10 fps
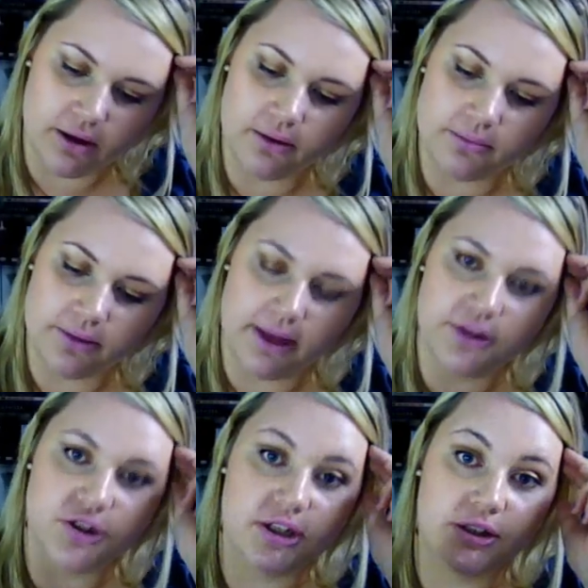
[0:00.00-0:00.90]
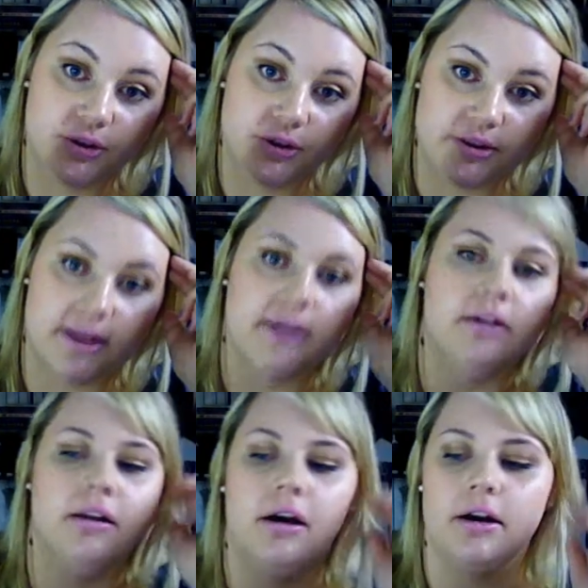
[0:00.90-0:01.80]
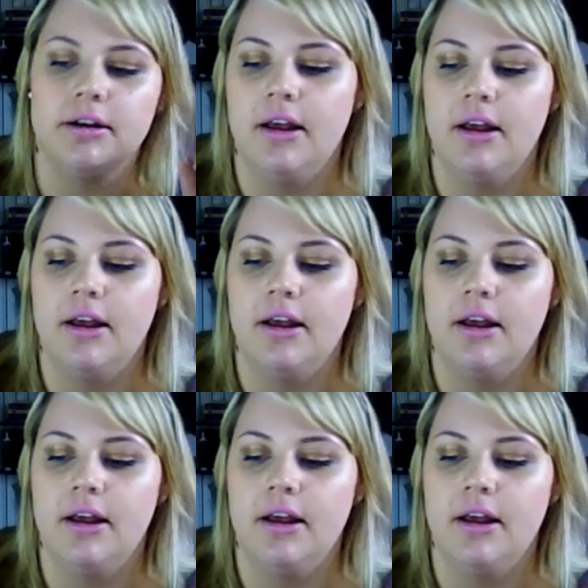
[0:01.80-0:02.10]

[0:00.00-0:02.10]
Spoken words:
Yeah, and she'll use that a lot,